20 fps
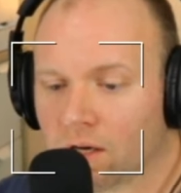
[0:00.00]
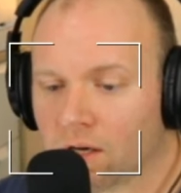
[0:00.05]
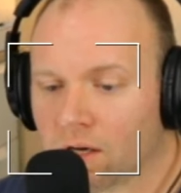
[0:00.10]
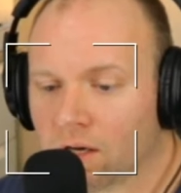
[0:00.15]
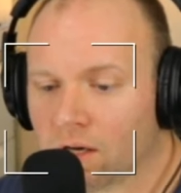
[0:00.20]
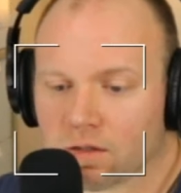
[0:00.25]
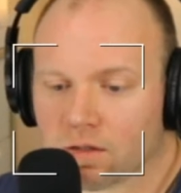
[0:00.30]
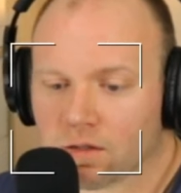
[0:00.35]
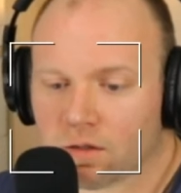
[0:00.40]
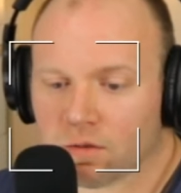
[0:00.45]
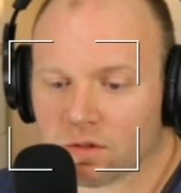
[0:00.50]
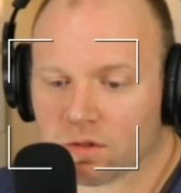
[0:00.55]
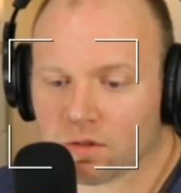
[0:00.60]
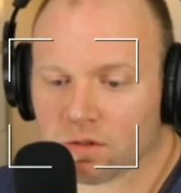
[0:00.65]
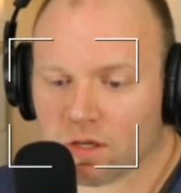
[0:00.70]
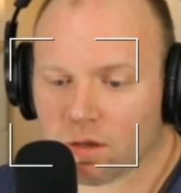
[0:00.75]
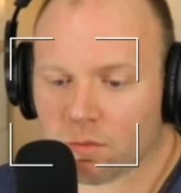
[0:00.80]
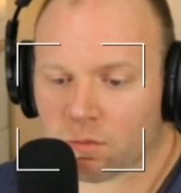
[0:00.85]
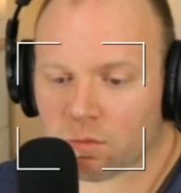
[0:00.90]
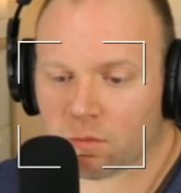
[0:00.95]
So it's at
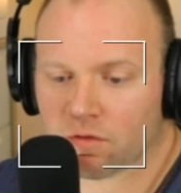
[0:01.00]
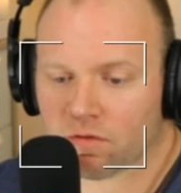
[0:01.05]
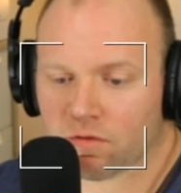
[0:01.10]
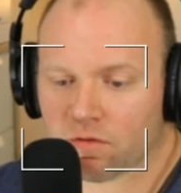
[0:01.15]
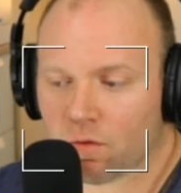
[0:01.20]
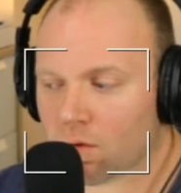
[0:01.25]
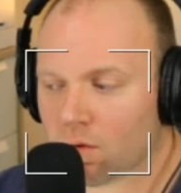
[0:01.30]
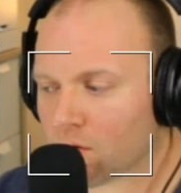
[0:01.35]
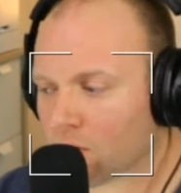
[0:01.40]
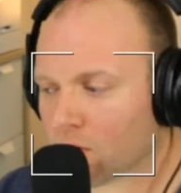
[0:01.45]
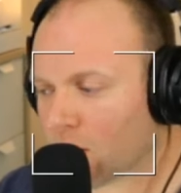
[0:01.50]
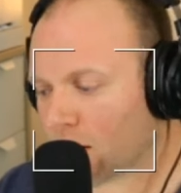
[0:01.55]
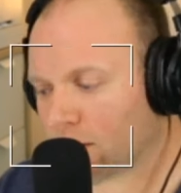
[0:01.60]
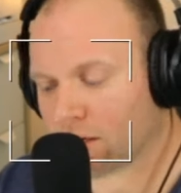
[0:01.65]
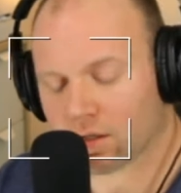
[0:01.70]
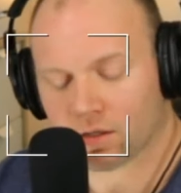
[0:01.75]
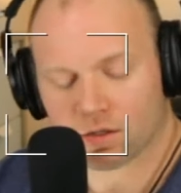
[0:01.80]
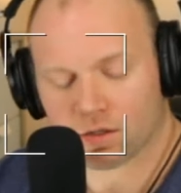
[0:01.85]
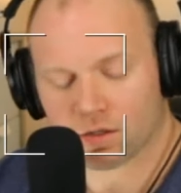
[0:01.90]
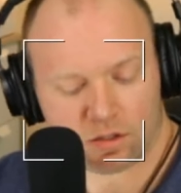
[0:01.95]
number 4. I think
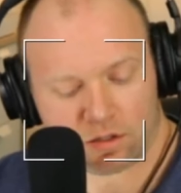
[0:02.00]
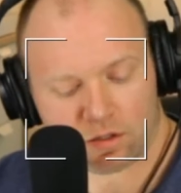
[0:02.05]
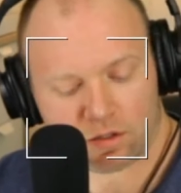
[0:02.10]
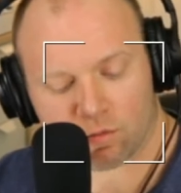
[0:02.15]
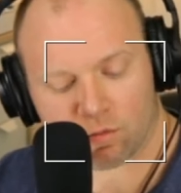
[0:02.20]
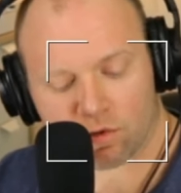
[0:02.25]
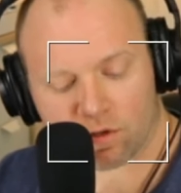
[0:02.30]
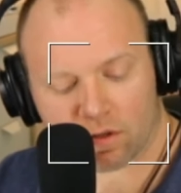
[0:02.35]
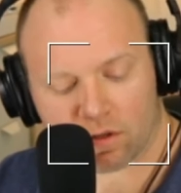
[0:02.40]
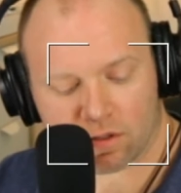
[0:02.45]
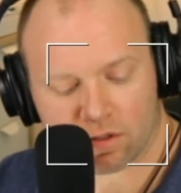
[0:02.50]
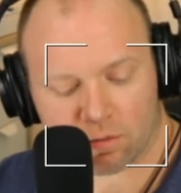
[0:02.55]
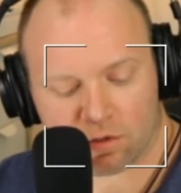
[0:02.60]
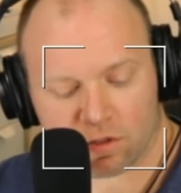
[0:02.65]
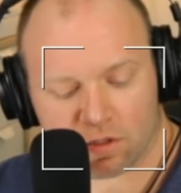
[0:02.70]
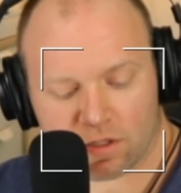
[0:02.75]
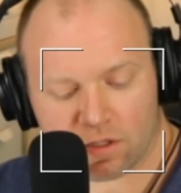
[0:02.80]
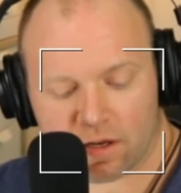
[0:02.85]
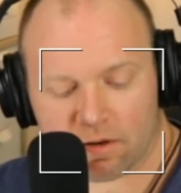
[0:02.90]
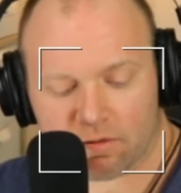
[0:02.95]
just this morning is number
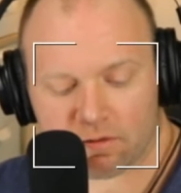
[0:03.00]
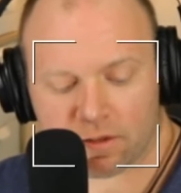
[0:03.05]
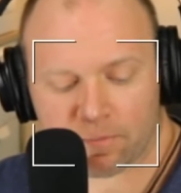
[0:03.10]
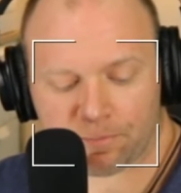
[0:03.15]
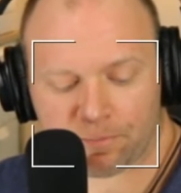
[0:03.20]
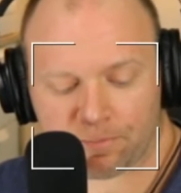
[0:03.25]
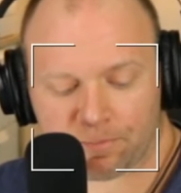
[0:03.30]
7.